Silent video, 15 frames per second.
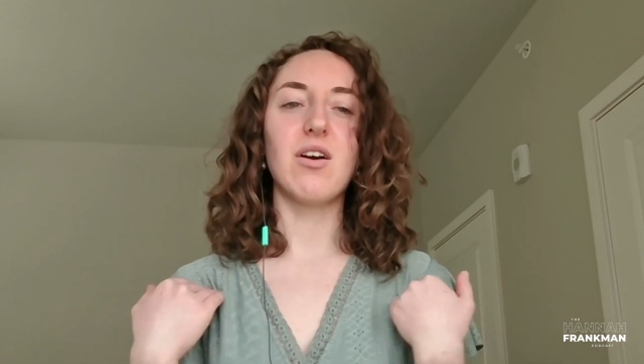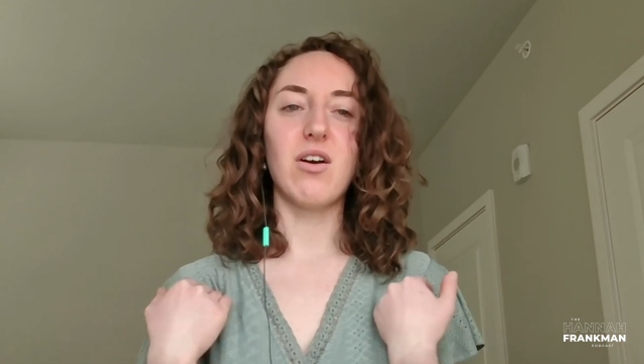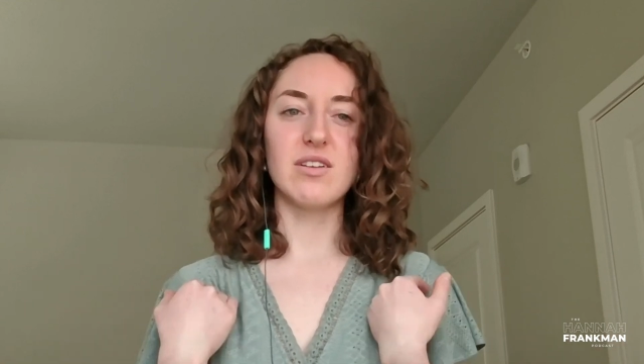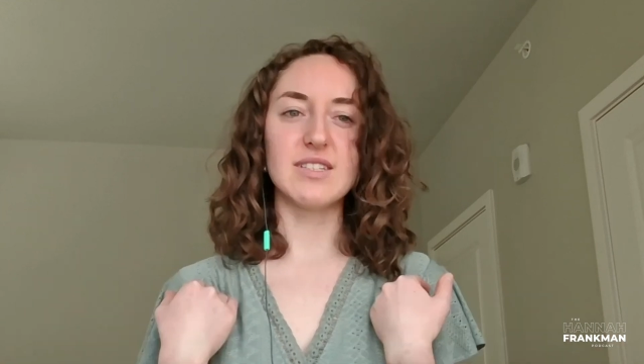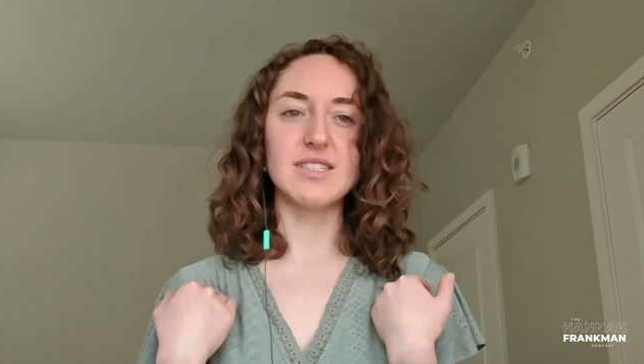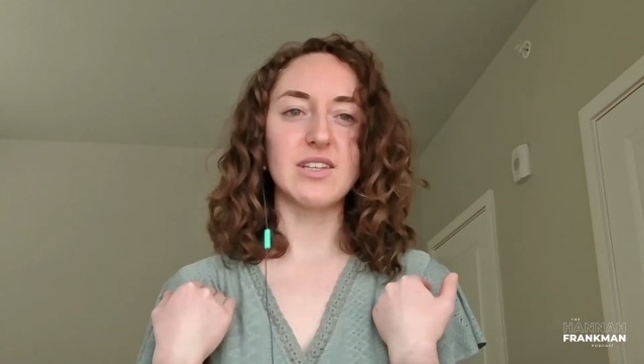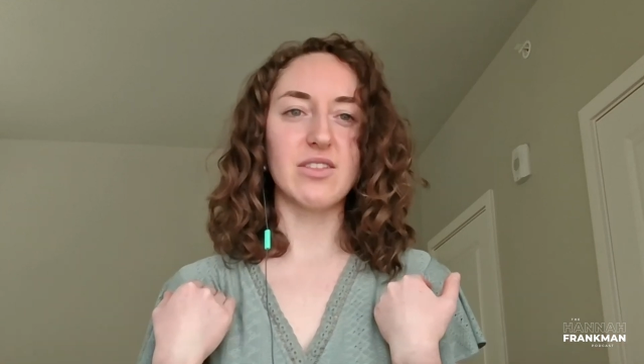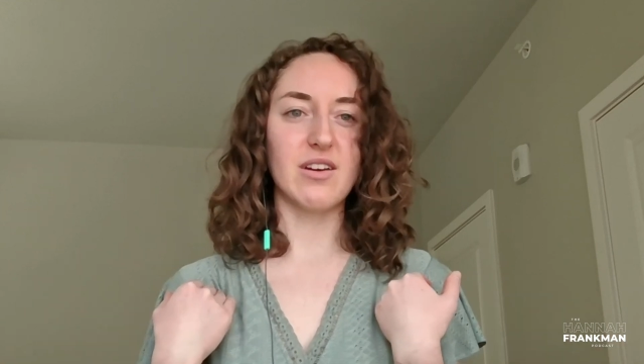
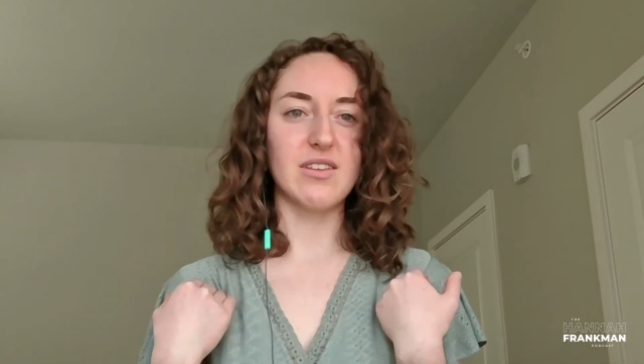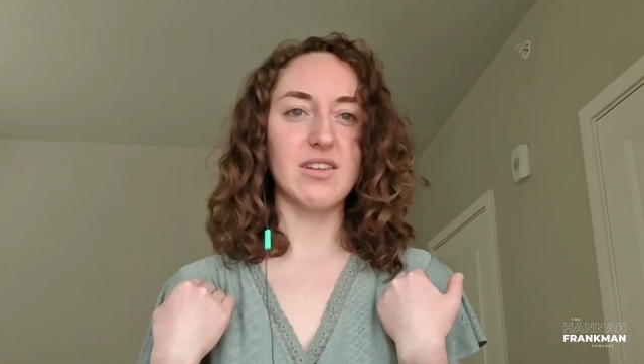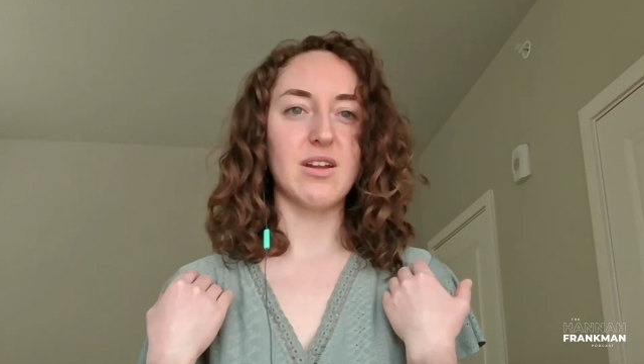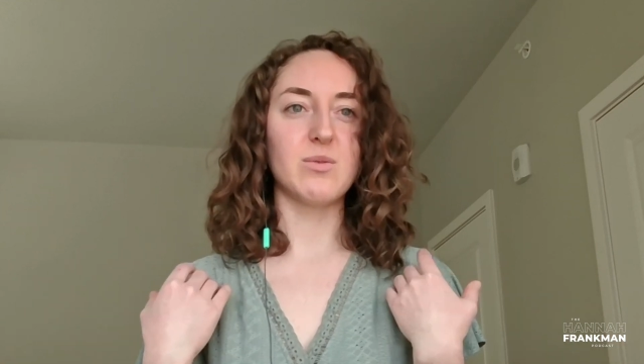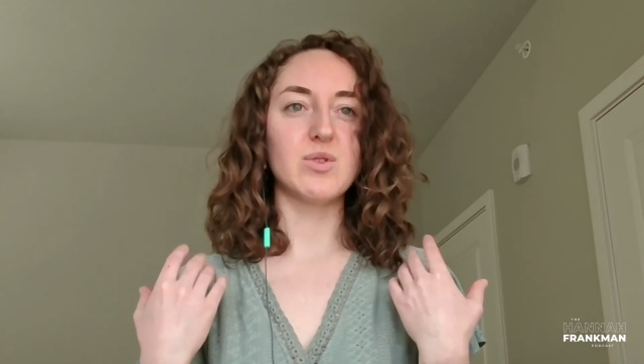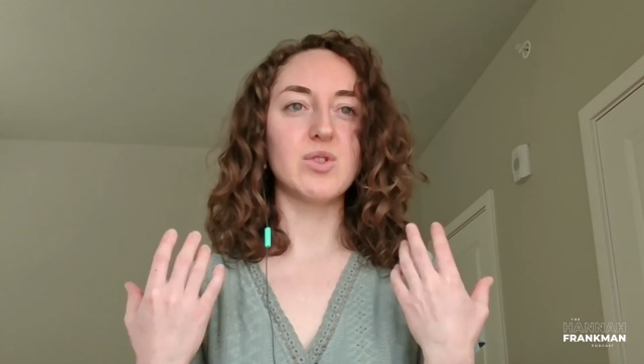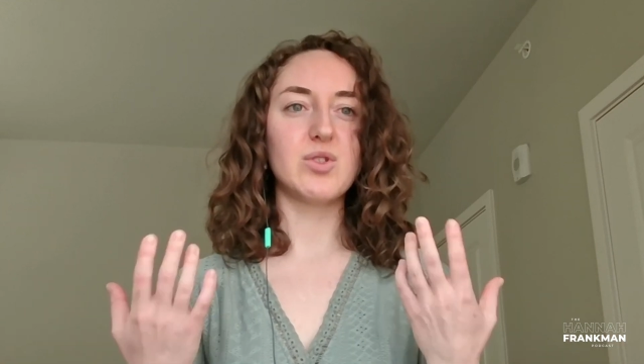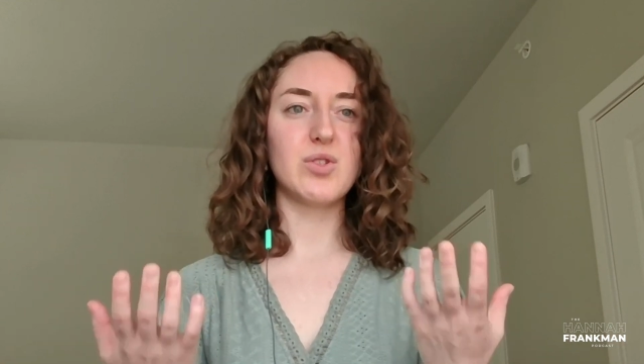honestly thought that I
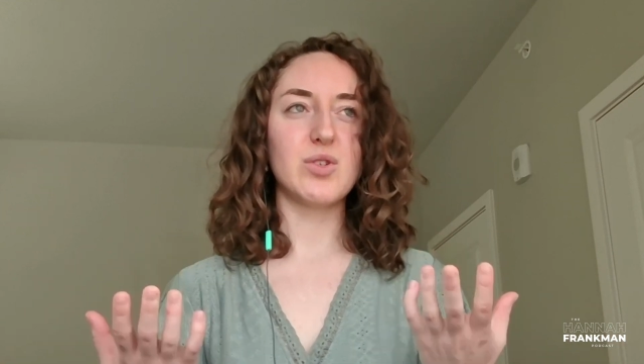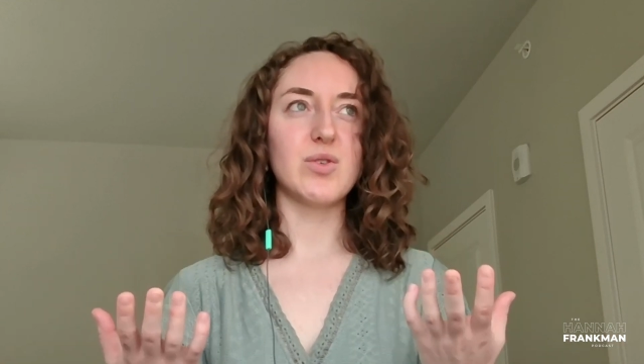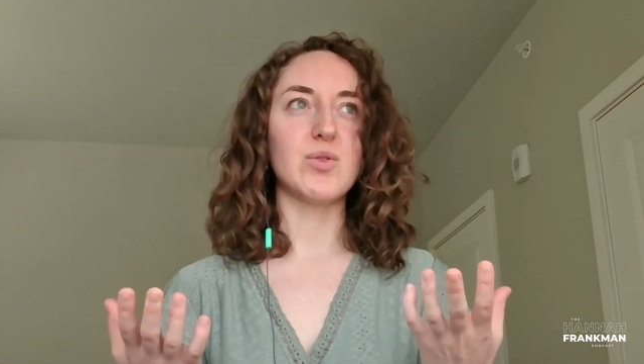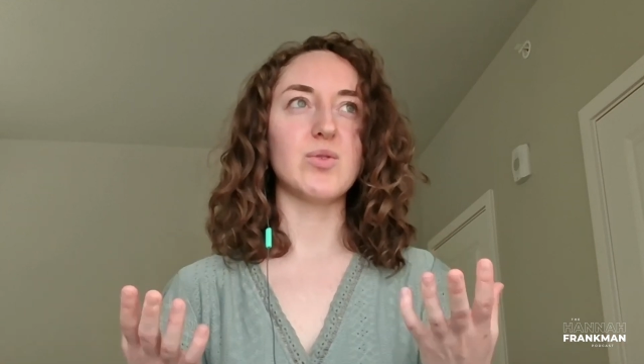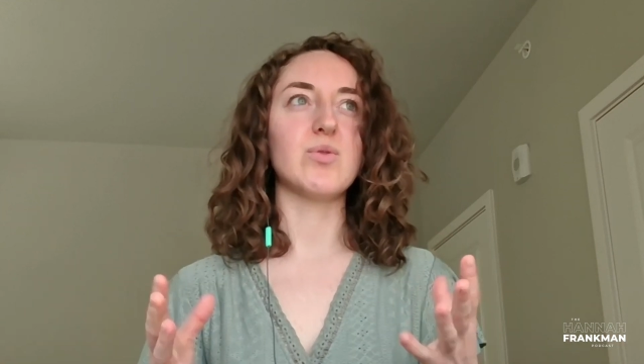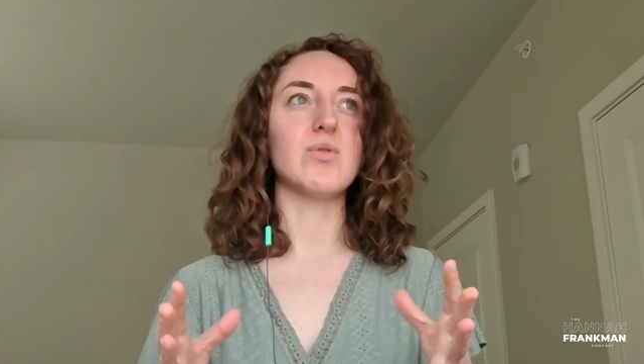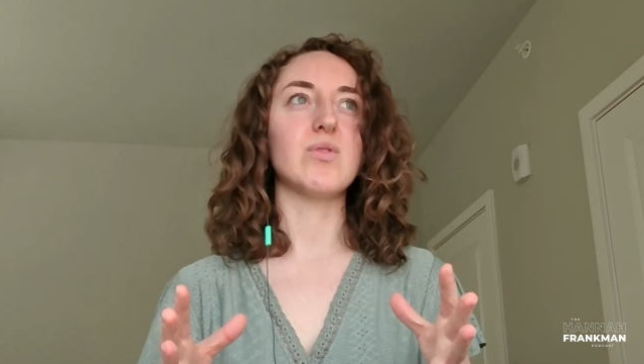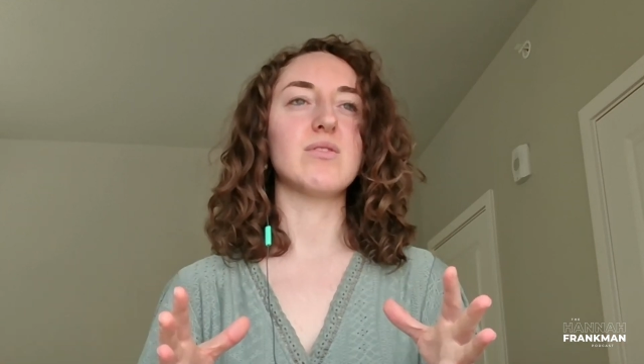was
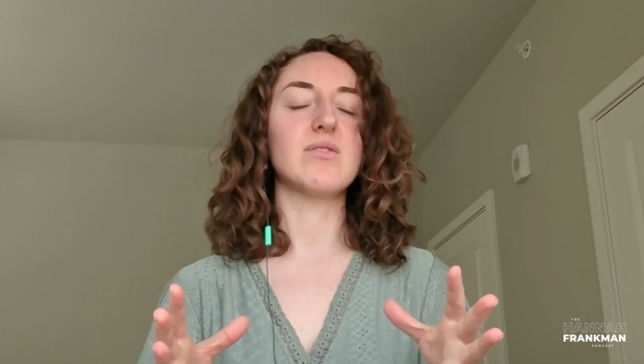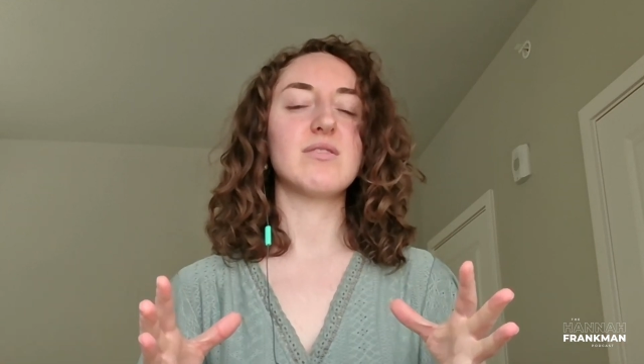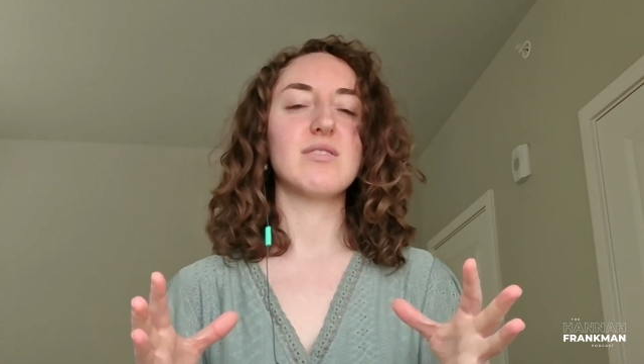too